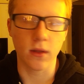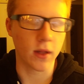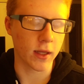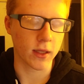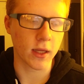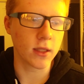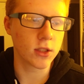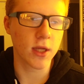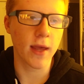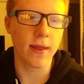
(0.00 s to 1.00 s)
Like,
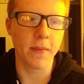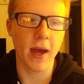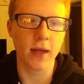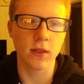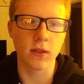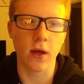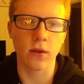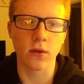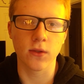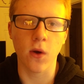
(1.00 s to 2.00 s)
each day that passes
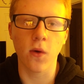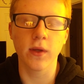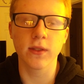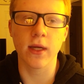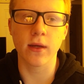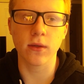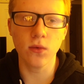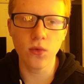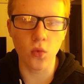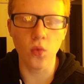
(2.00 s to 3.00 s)
on, there's always that
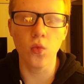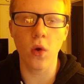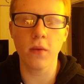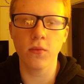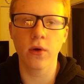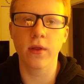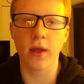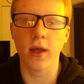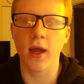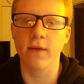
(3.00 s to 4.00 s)
one more
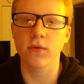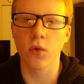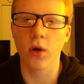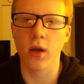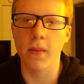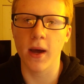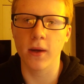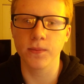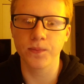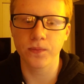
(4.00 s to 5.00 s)
thing I have to worry about.